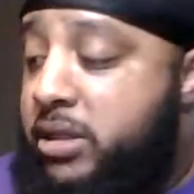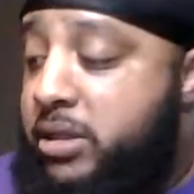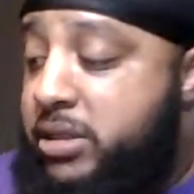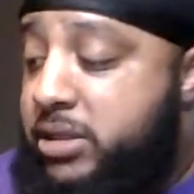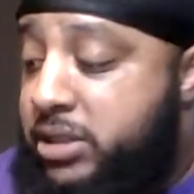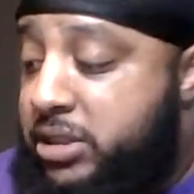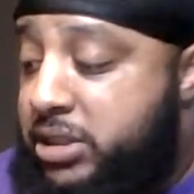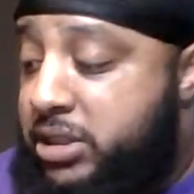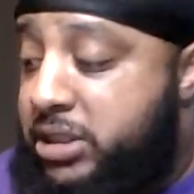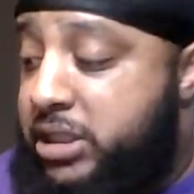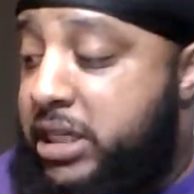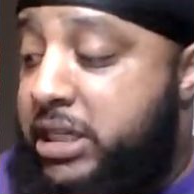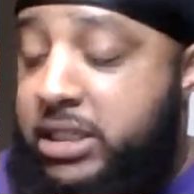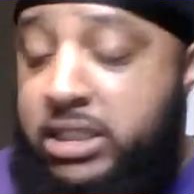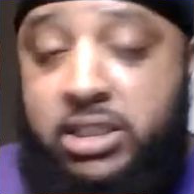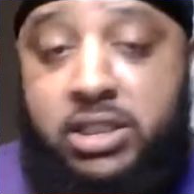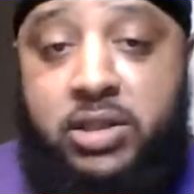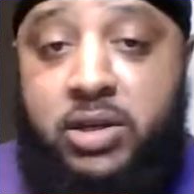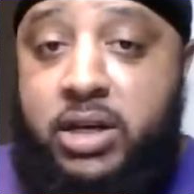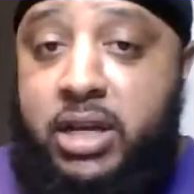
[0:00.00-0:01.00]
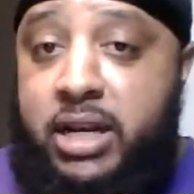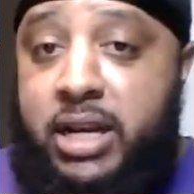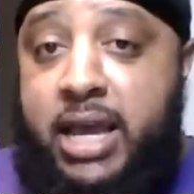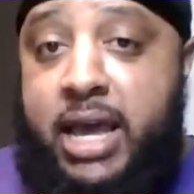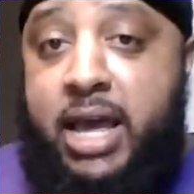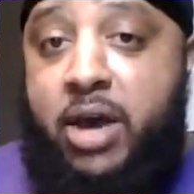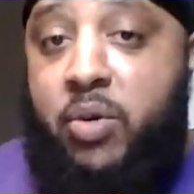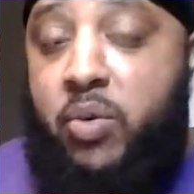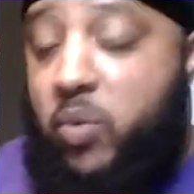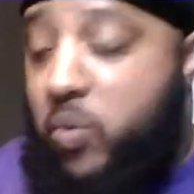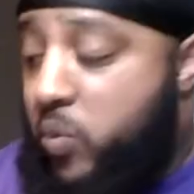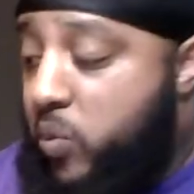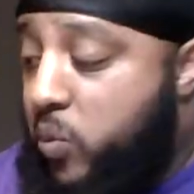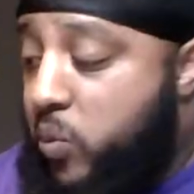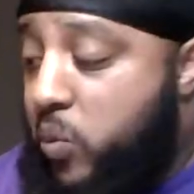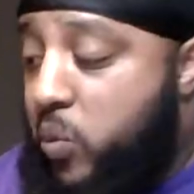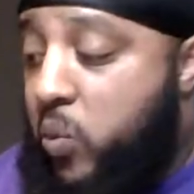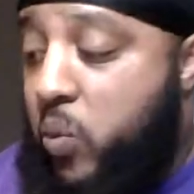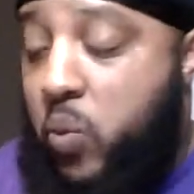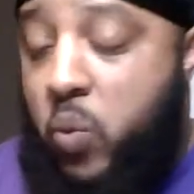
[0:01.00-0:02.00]
She just looking at
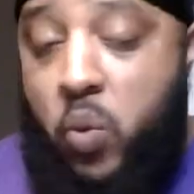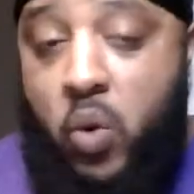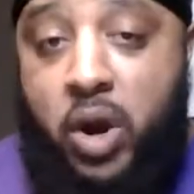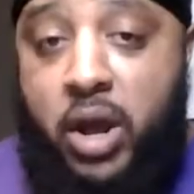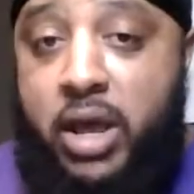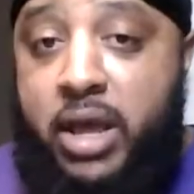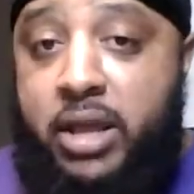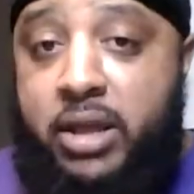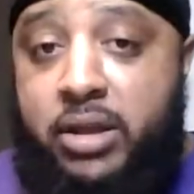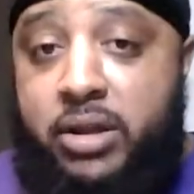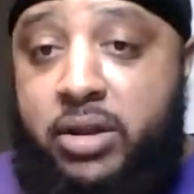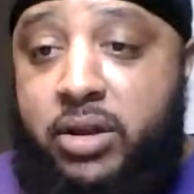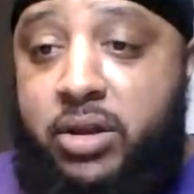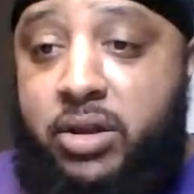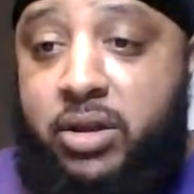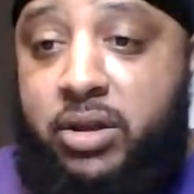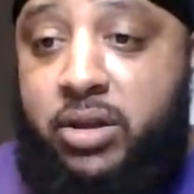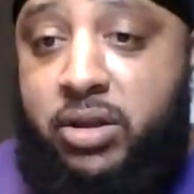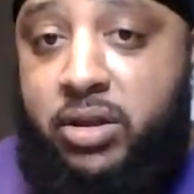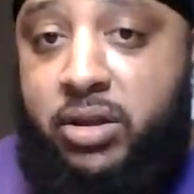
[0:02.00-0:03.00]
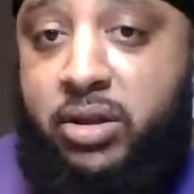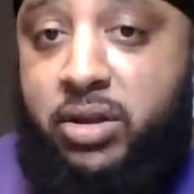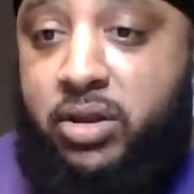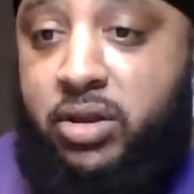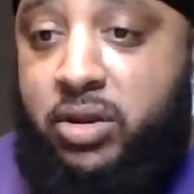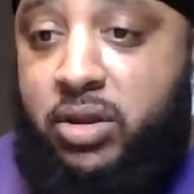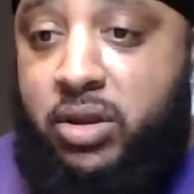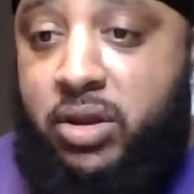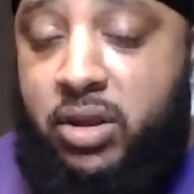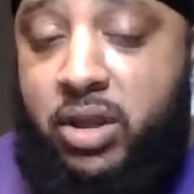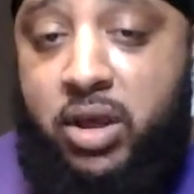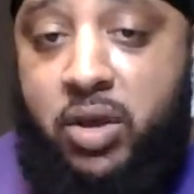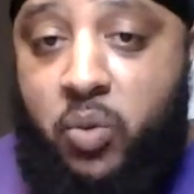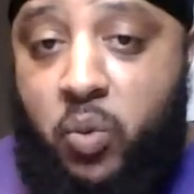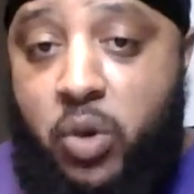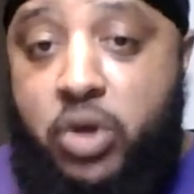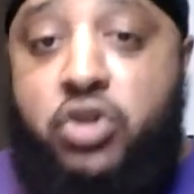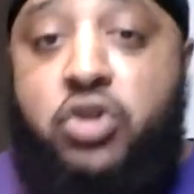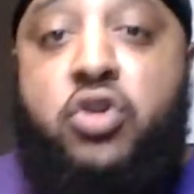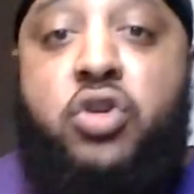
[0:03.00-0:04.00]
what
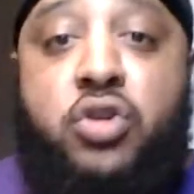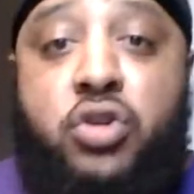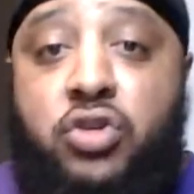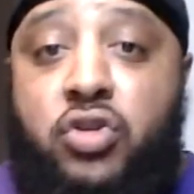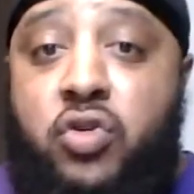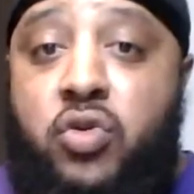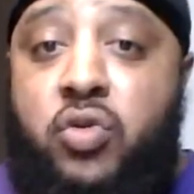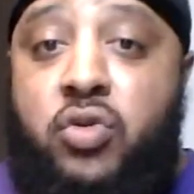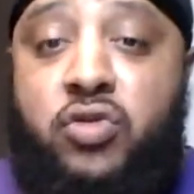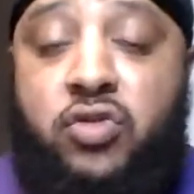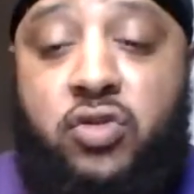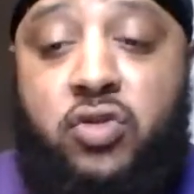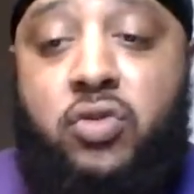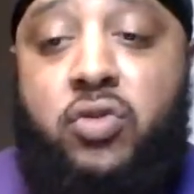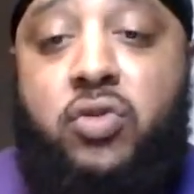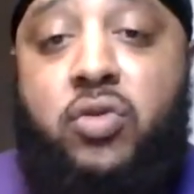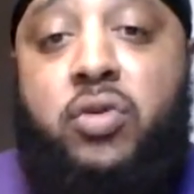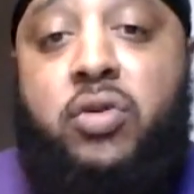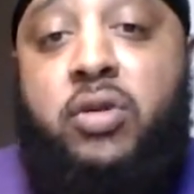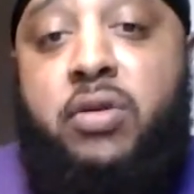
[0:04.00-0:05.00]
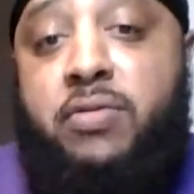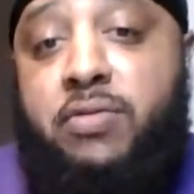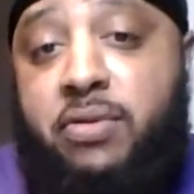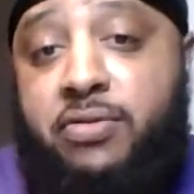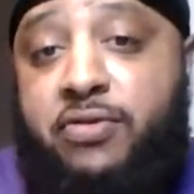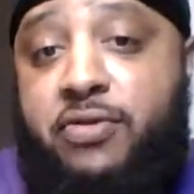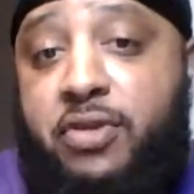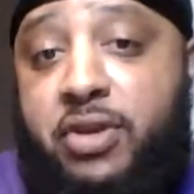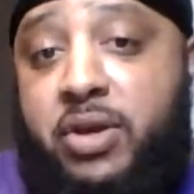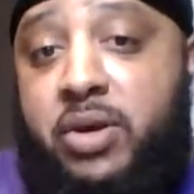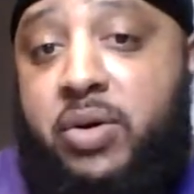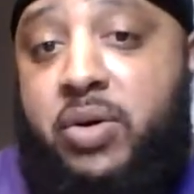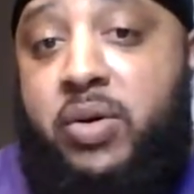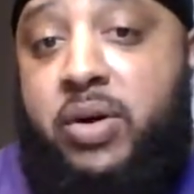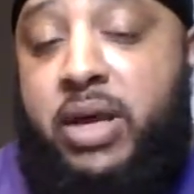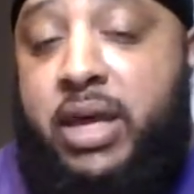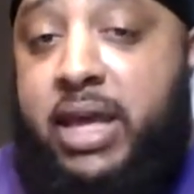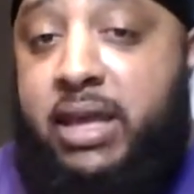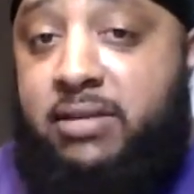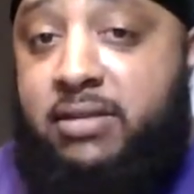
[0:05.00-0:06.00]
you can do to fulfill
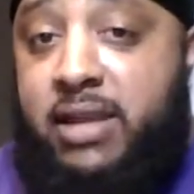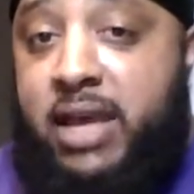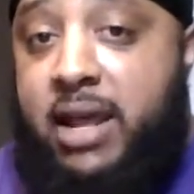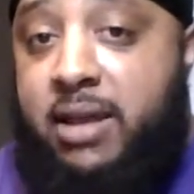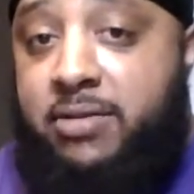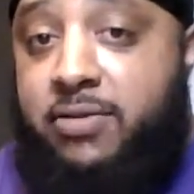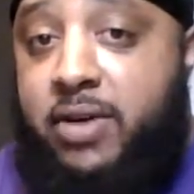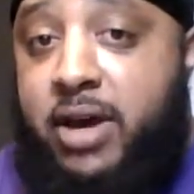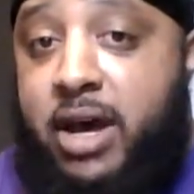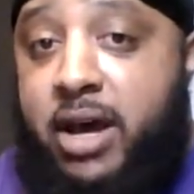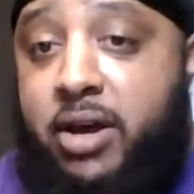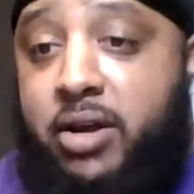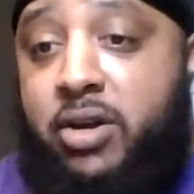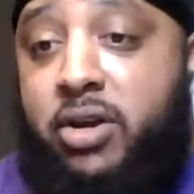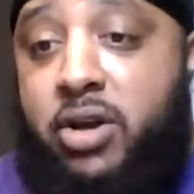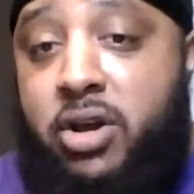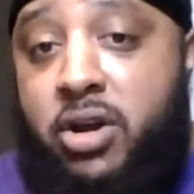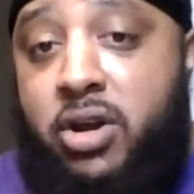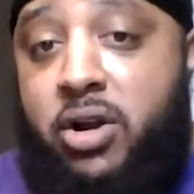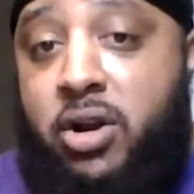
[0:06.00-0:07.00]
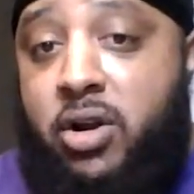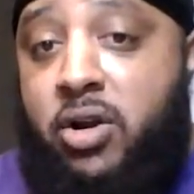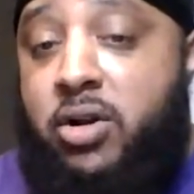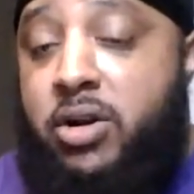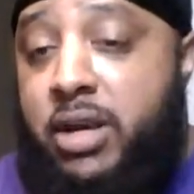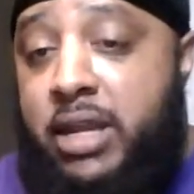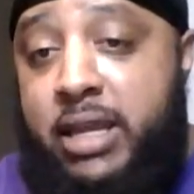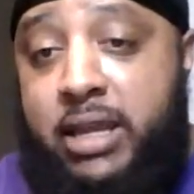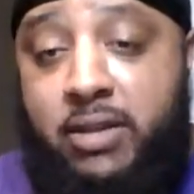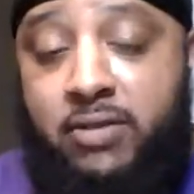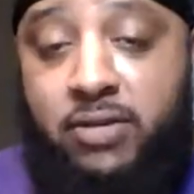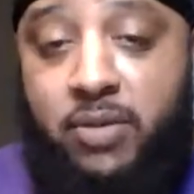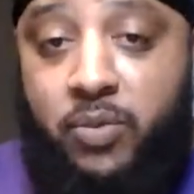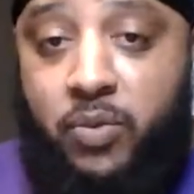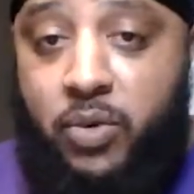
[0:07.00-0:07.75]
and satisfy her needs and